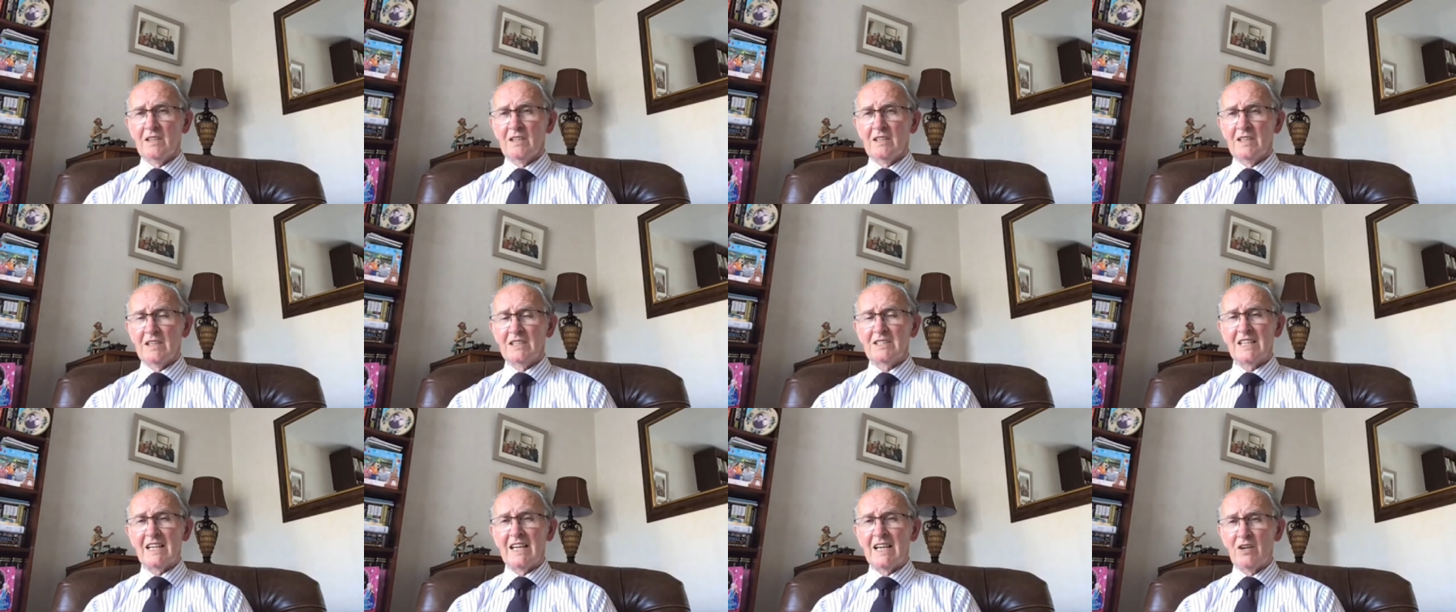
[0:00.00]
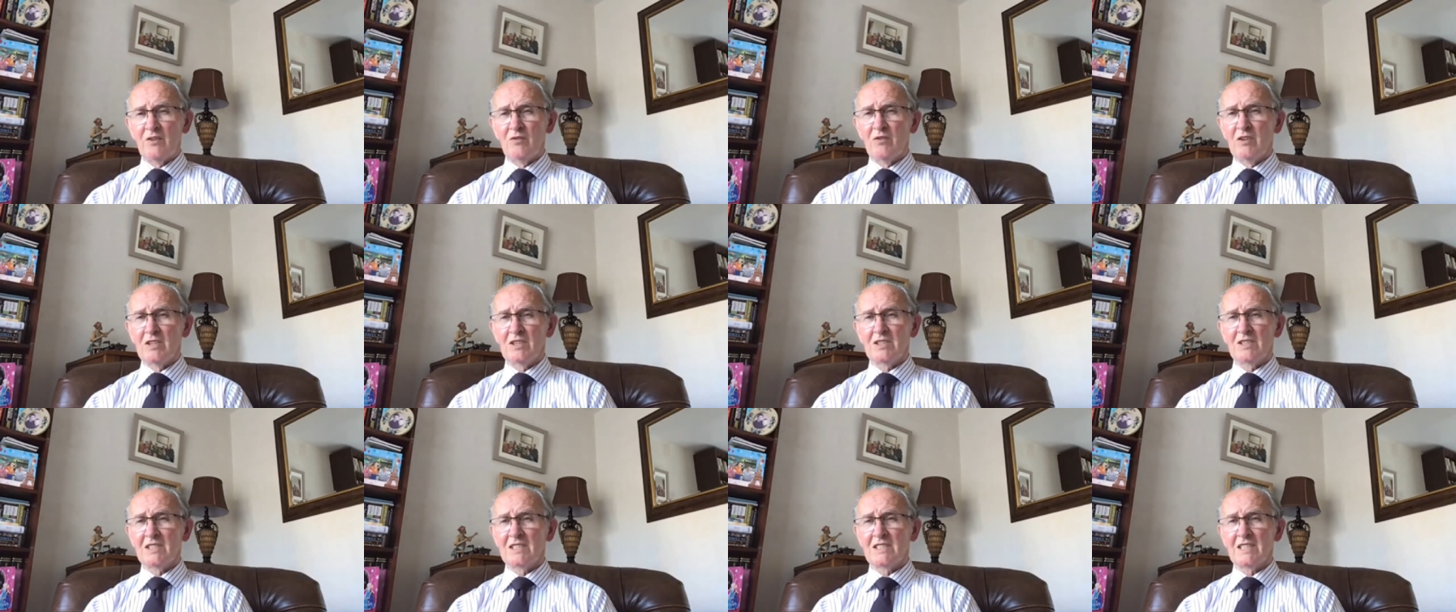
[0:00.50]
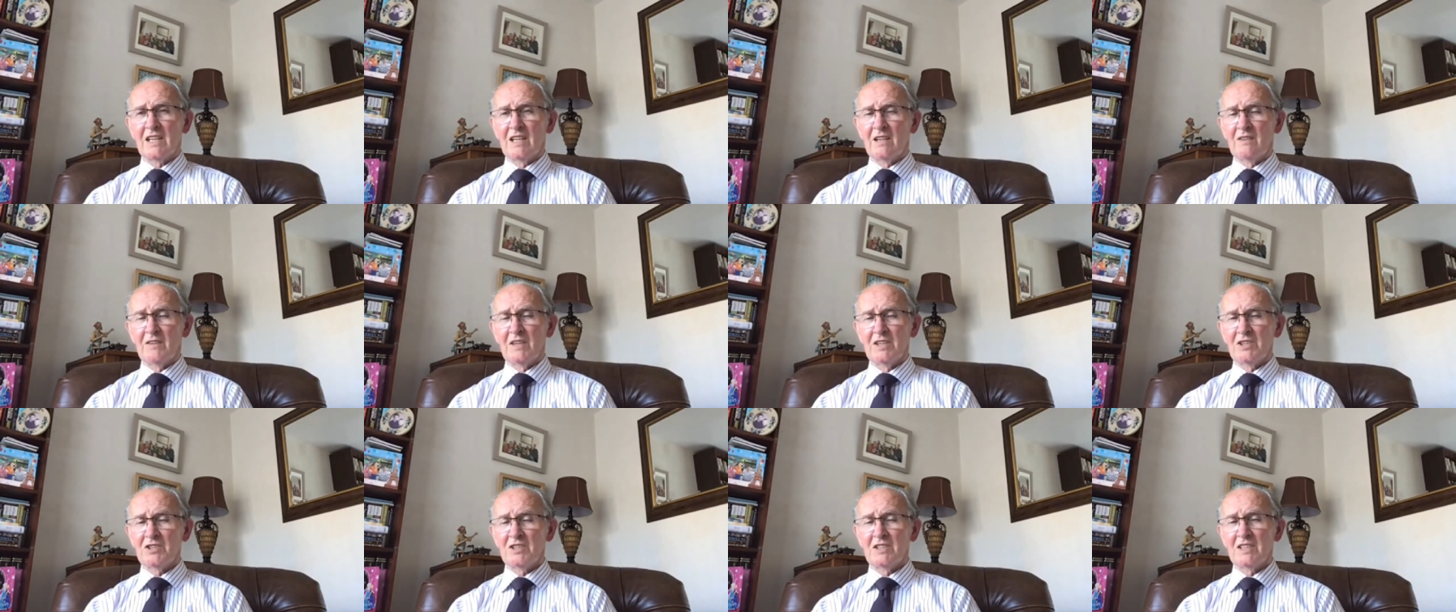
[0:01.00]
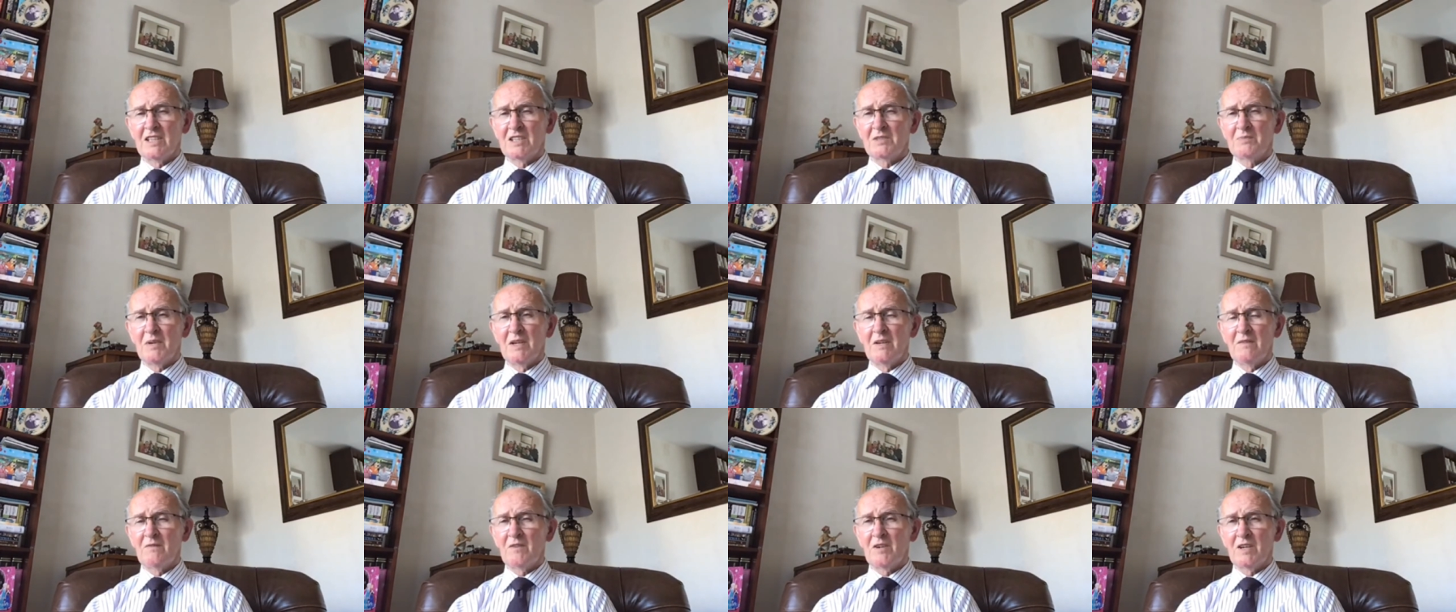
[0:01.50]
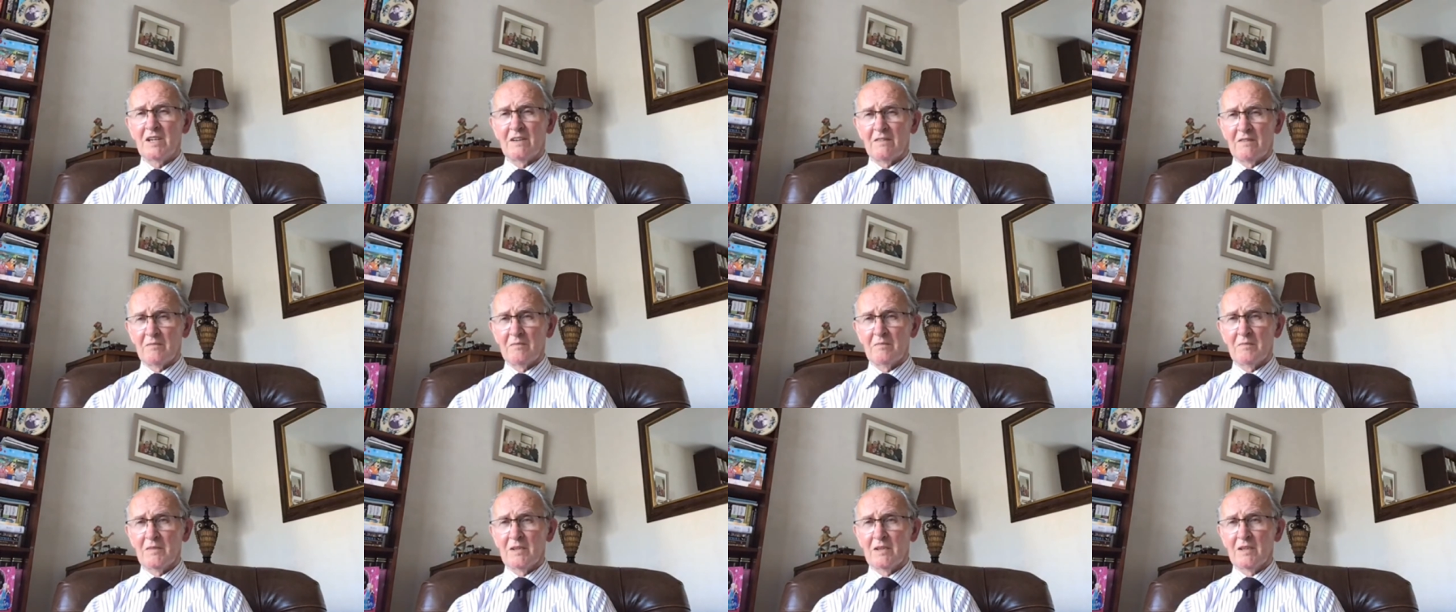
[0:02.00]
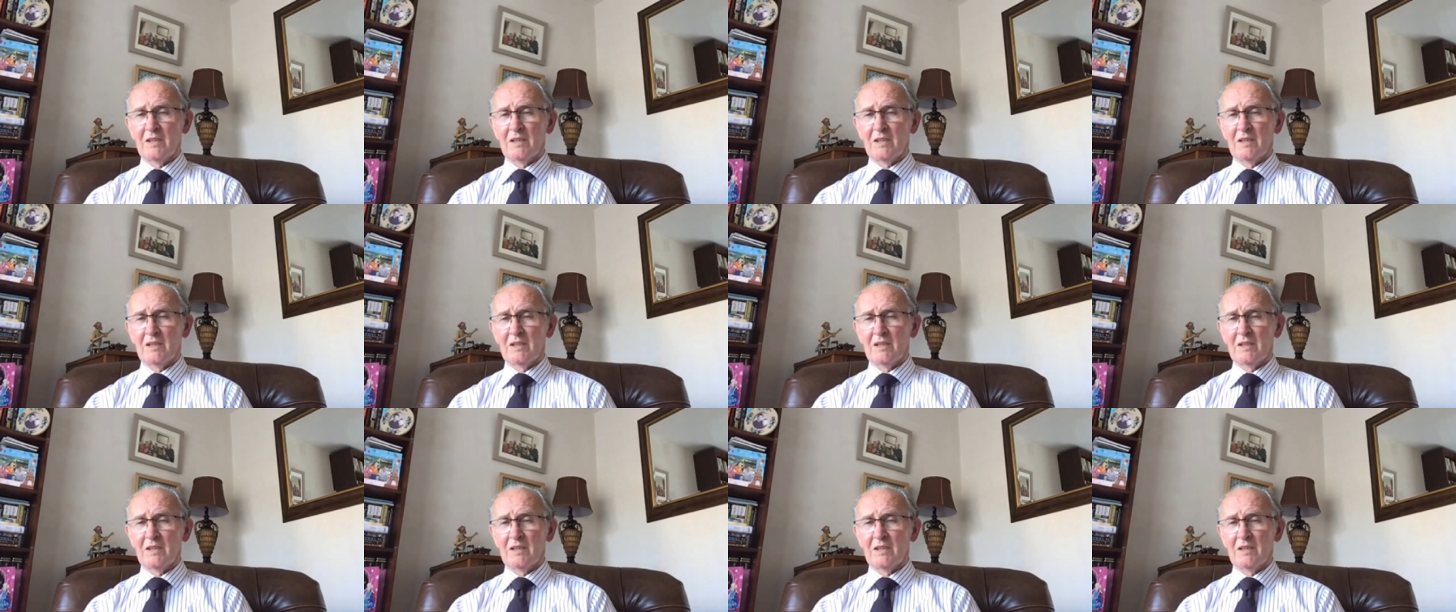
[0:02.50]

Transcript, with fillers: that's a hindrance to salvation has been forgiven